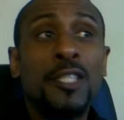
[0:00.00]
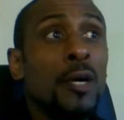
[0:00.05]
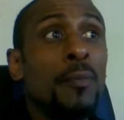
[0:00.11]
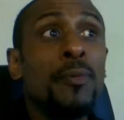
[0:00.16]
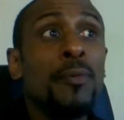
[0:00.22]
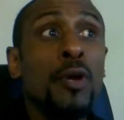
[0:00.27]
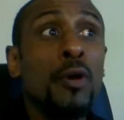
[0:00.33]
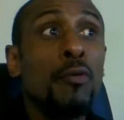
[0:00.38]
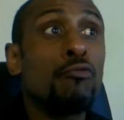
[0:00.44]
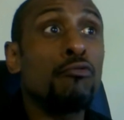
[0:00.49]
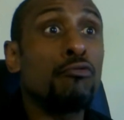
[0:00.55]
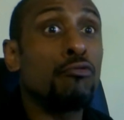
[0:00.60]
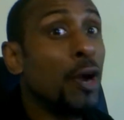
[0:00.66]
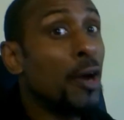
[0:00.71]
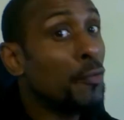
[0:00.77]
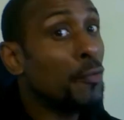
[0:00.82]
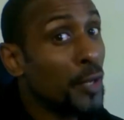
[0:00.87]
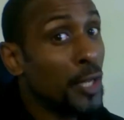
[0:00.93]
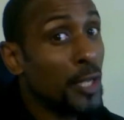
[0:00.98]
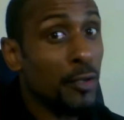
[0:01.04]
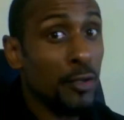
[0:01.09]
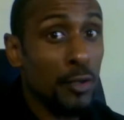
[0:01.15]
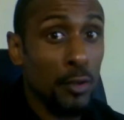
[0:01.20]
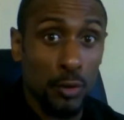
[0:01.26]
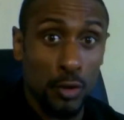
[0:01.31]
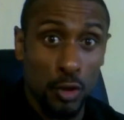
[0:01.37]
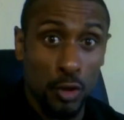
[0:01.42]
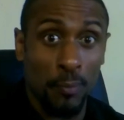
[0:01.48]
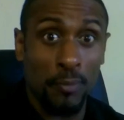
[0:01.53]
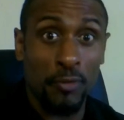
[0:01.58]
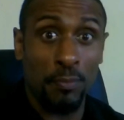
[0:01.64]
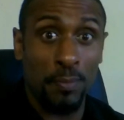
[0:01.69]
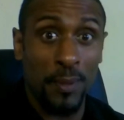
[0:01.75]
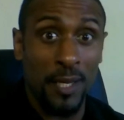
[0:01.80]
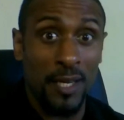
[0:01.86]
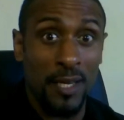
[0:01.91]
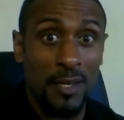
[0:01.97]
Tell them to go roughly at your top
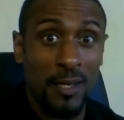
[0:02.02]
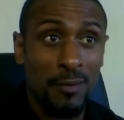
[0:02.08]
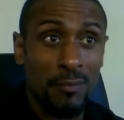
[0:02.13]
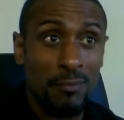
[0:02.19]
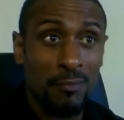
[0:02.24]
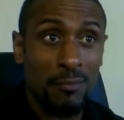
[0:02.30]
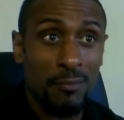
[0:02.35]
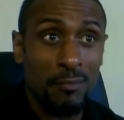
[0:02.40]
speed,